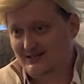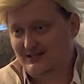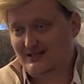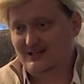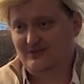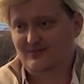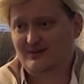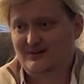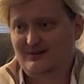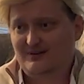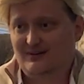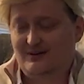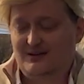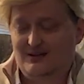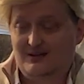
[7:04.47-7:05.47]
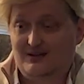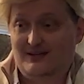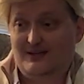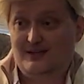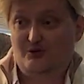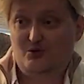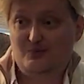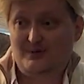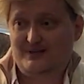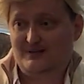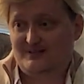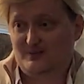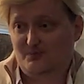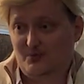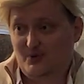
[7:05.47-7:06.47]
Even he would be
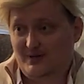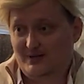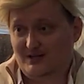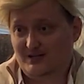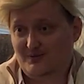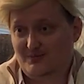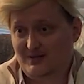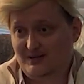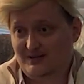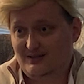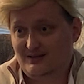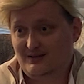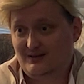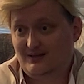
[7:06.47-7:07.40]
disappointed in me